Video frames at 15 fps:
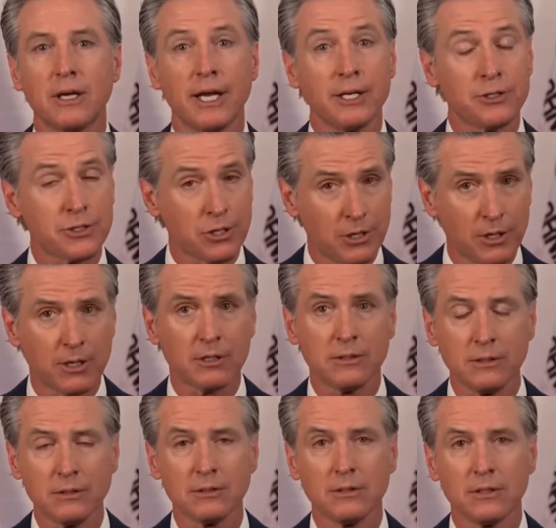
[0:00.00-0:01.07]
In
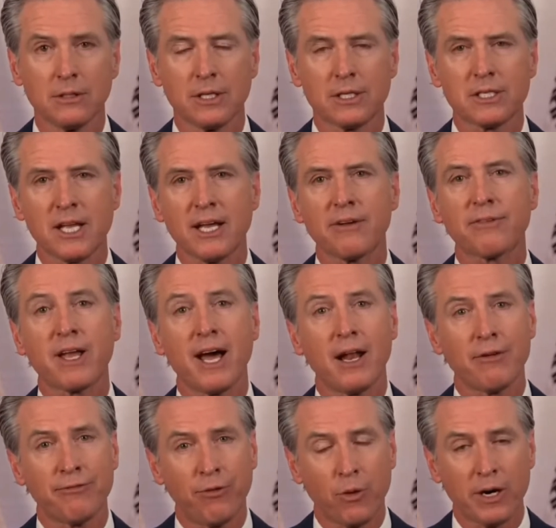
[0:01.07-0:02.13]
turn, the state of
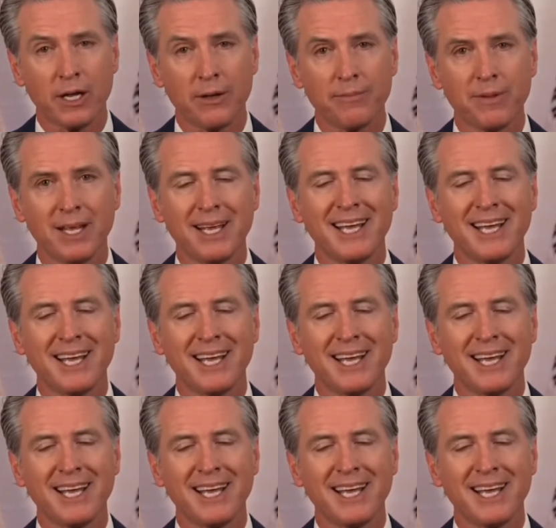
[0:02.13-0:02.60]
California